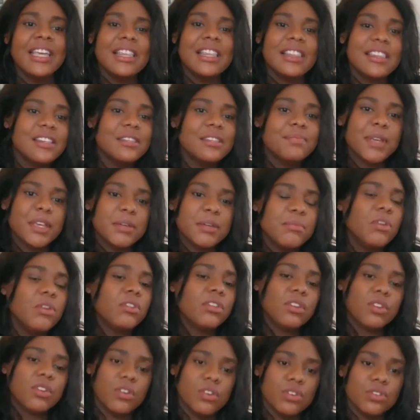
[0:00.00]
This being
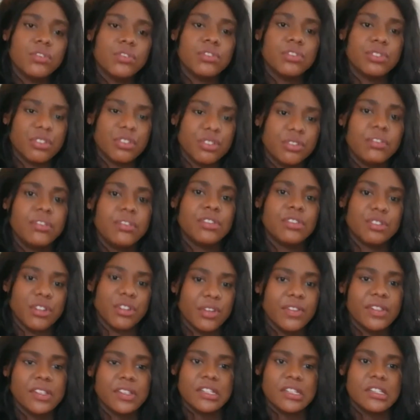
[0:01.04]
multicultural student
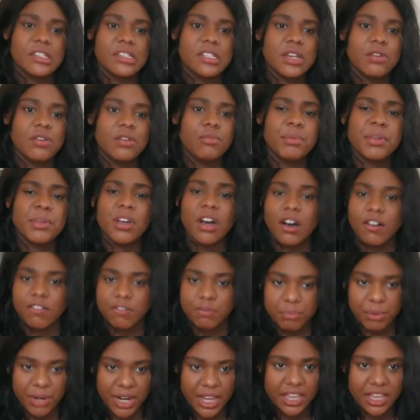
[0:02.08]
services, it would be
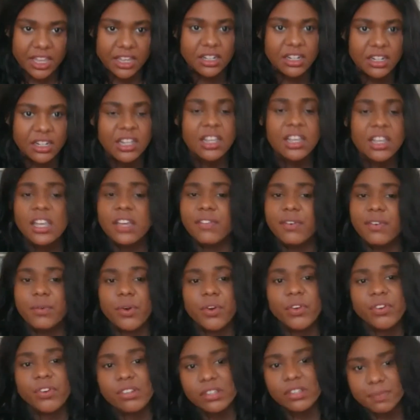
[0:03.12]
off-brand if I
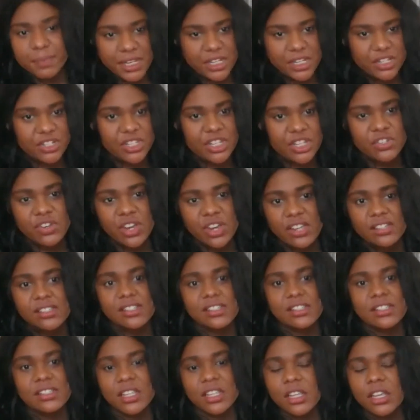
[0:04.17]
wrote a speech that tries to
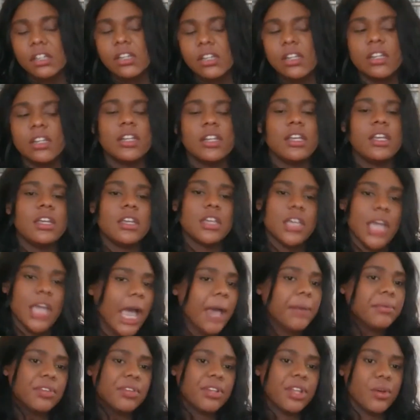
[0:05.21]
singularly
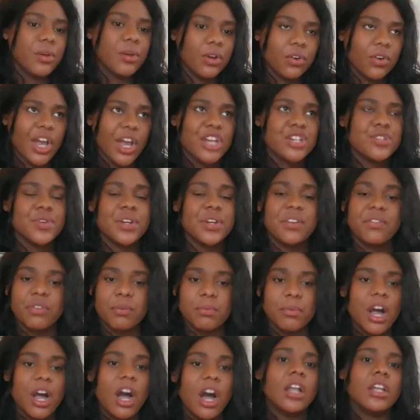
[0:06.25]
encapsulate what graduating
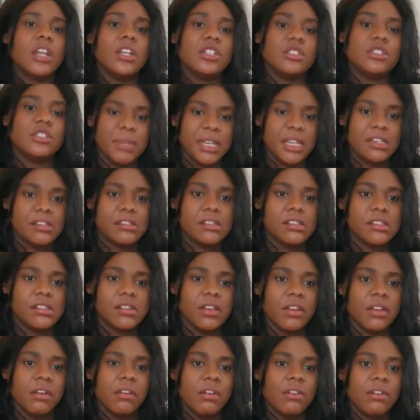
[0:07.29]
from college means.
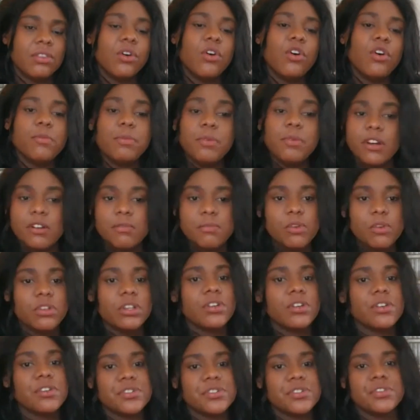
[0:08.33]
The whole point of
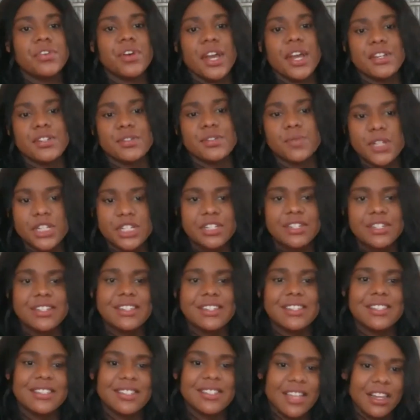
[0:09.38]
multicultural graduation is
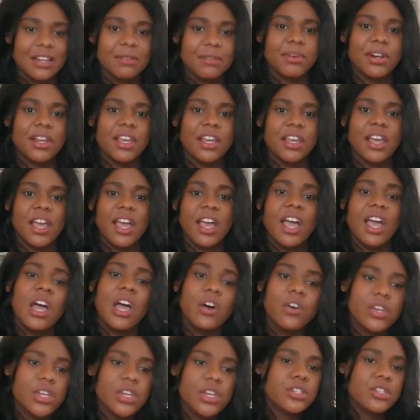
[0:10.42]
to celebrate
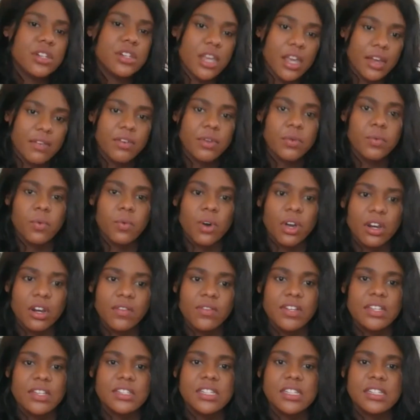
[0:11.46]
how each and every one of
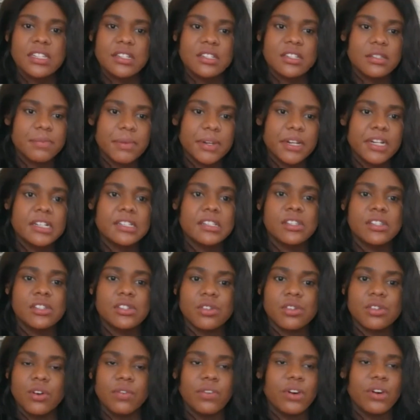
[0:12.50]
us has experienced a
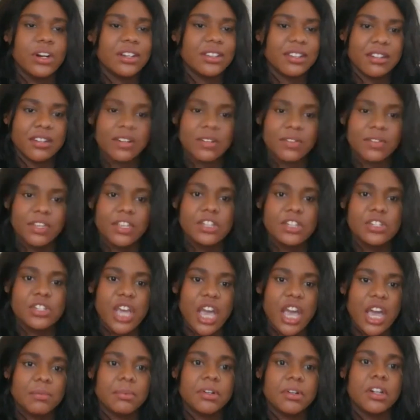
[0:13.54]
so far significant
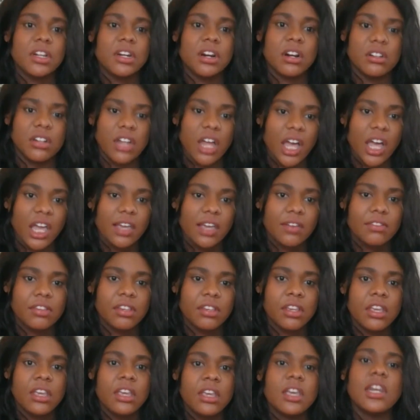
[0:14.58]
chapter in our lives,
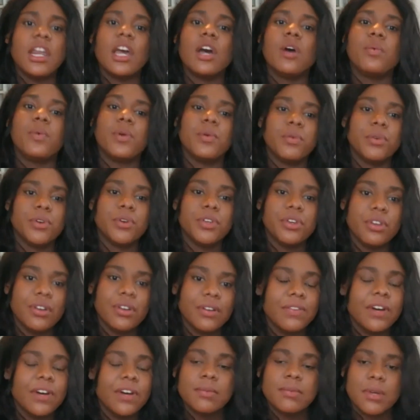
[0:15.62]
and how we were
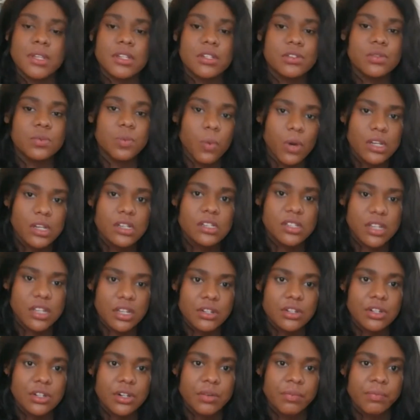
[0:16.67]
unified by this one
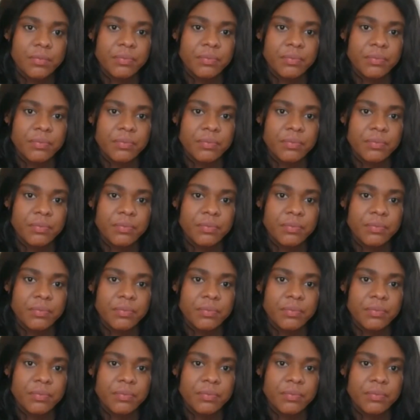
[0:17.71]
center.